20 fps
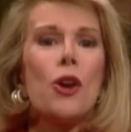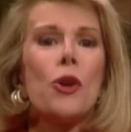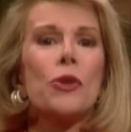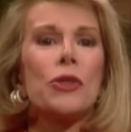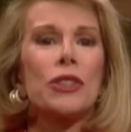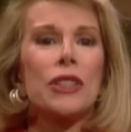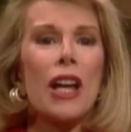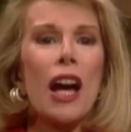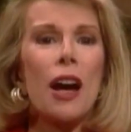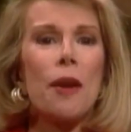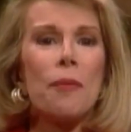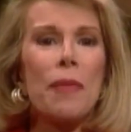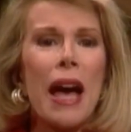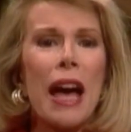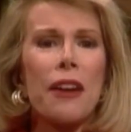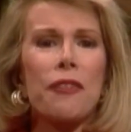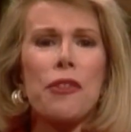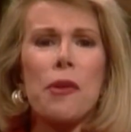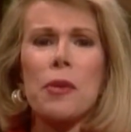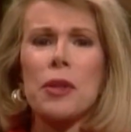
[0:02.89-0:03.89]
who's come
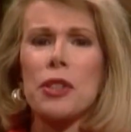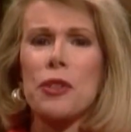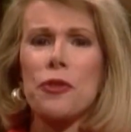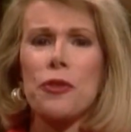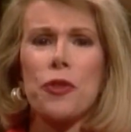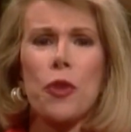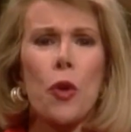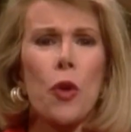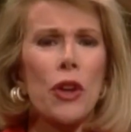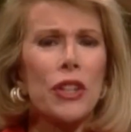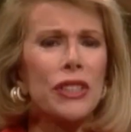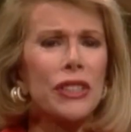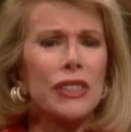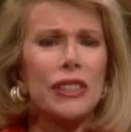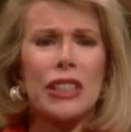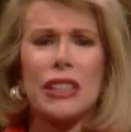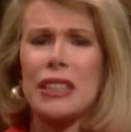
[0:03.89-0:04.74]
back from a divorce